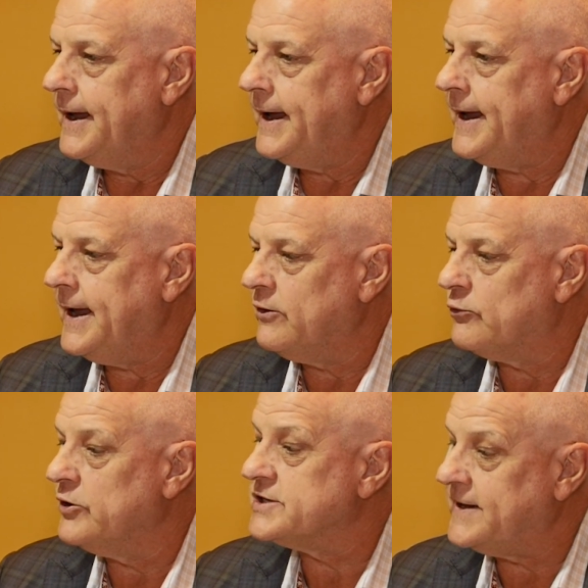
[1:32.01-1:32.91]
And the
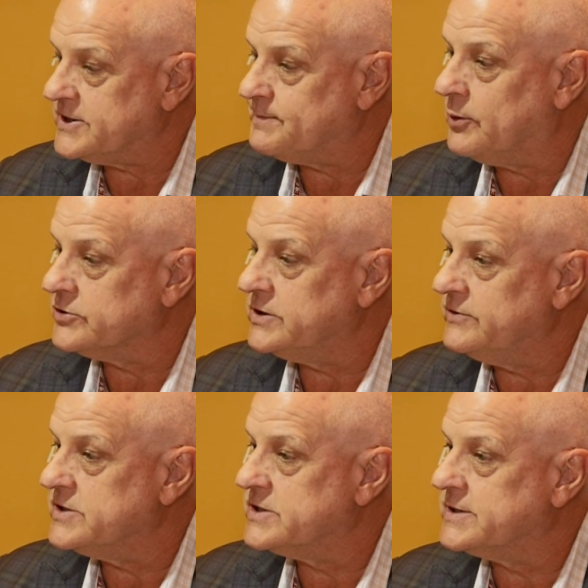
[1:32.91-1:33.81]
reason that's positive
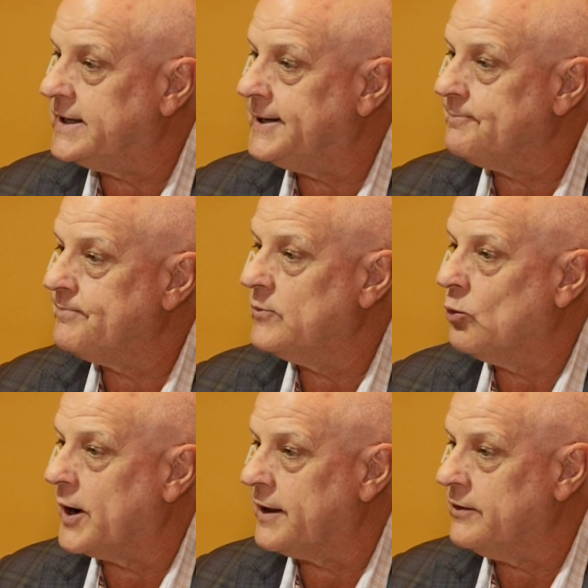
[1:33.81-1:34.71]
is
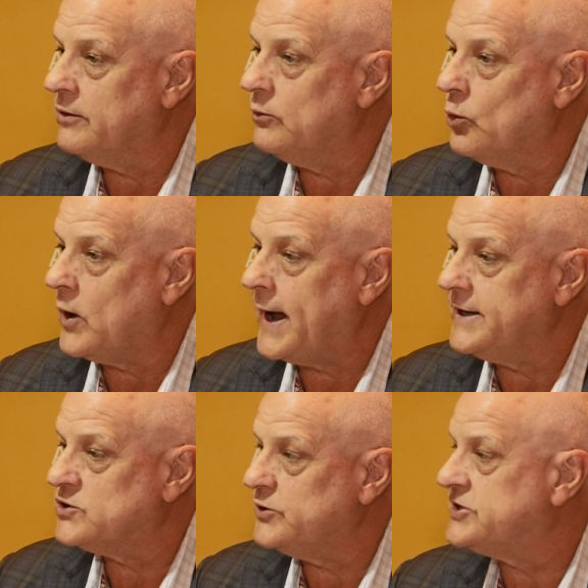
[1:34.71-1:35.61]
one of the
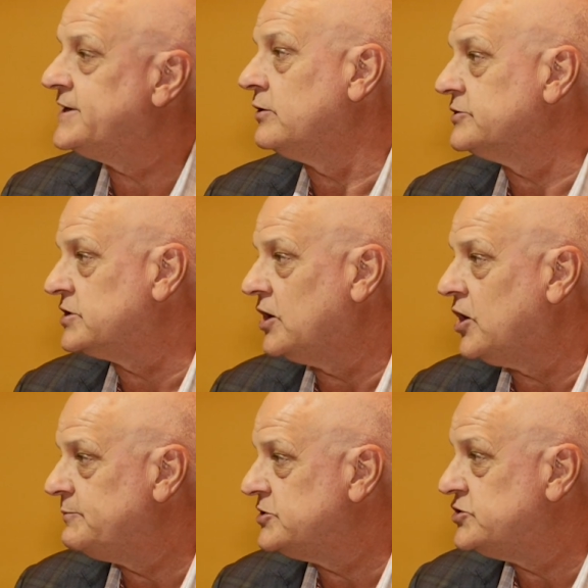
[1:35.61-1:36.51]
ways we settle the
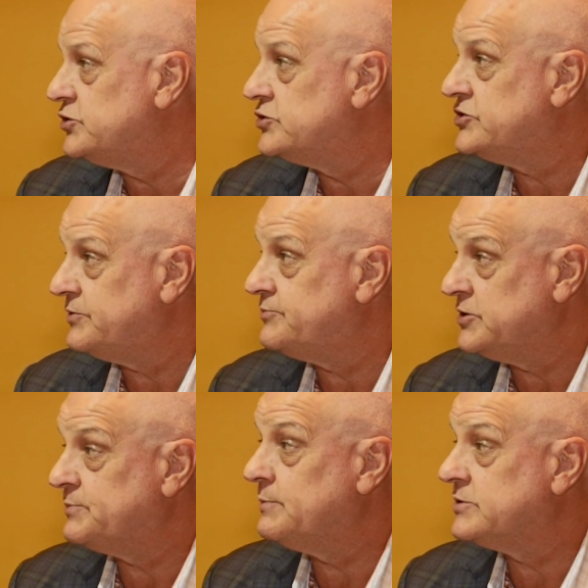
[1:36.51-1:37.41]
slimes is use
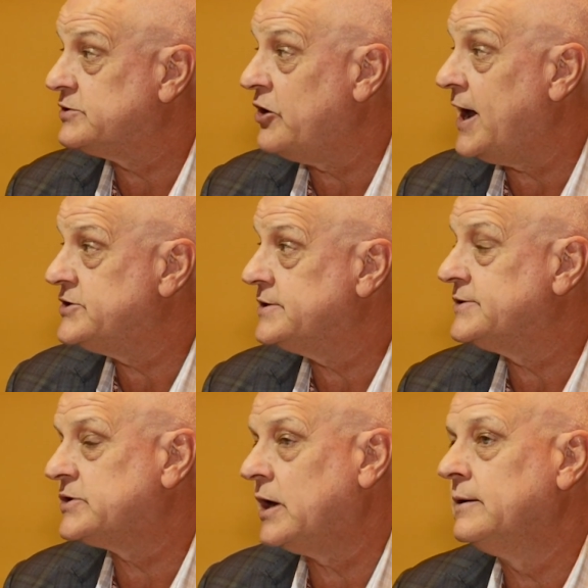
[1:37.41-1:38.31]
gypsum as a
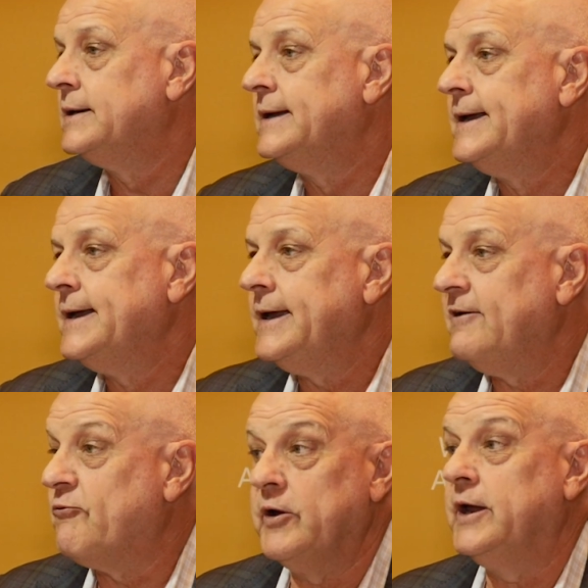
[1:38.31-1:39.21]
reagent. So
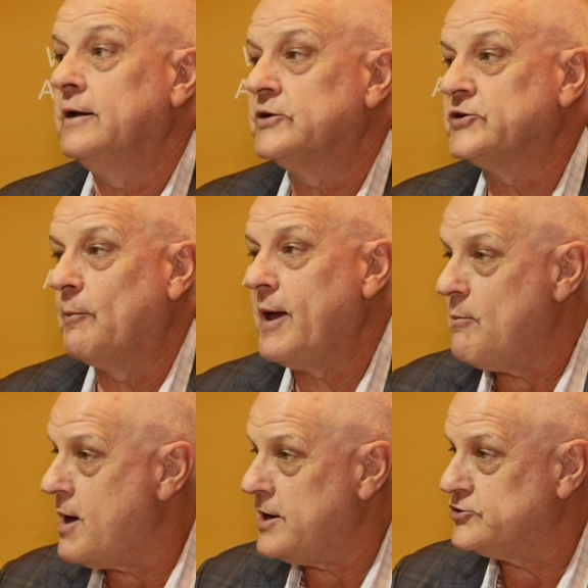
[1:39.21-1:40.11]
if we somehow
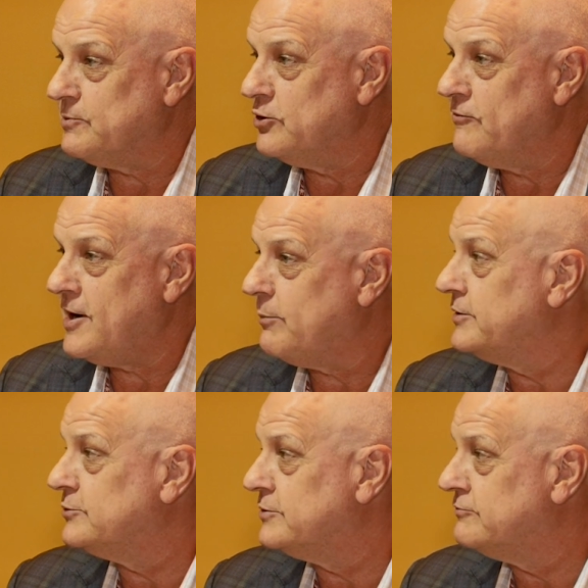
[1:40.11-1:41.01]
manage to prove that up
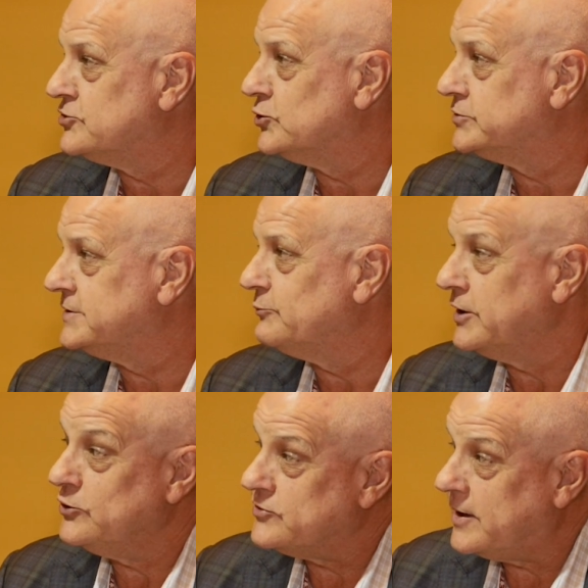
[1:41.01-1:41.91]
into a resource, then we
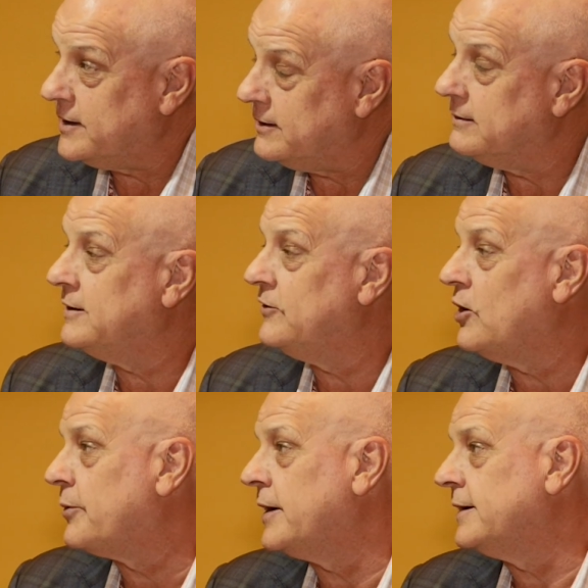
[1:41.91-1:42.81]
can use that in the
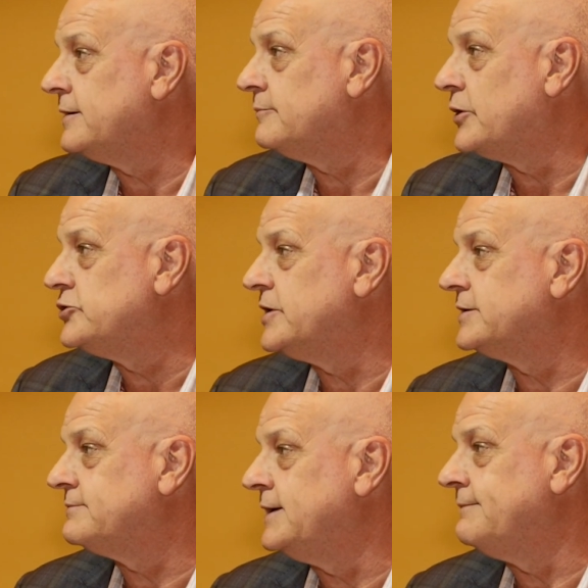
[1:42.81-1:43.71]
operating
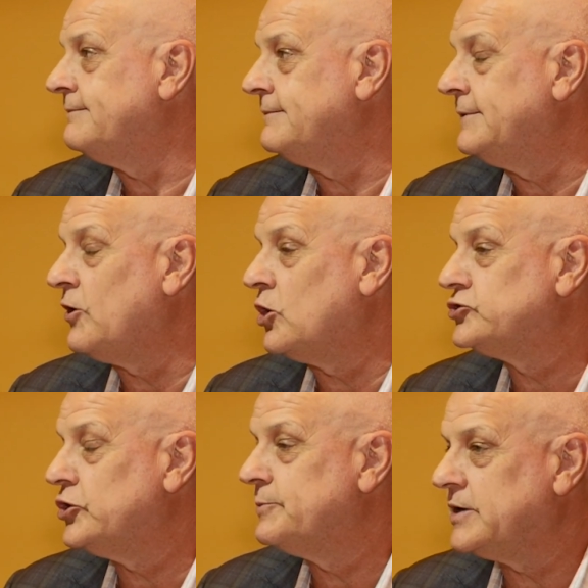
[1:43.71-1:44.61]
project in the long
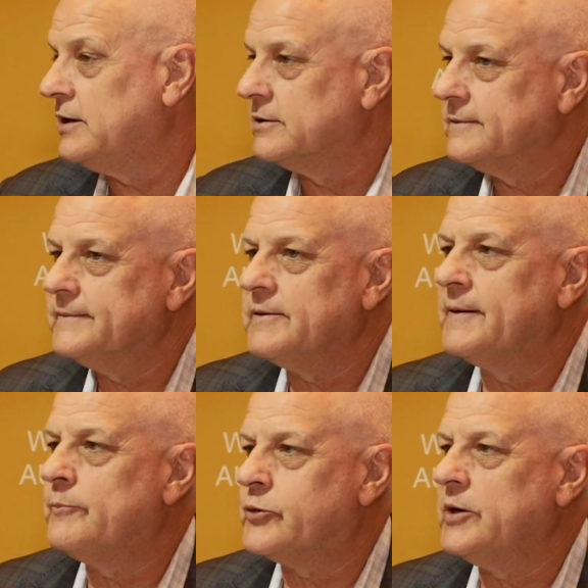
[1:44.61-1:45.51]
term. So look,
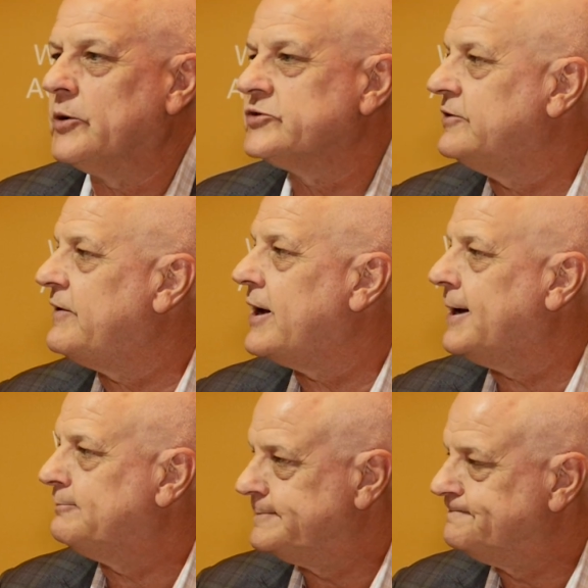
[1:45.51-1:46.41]
a pretty positive outcome.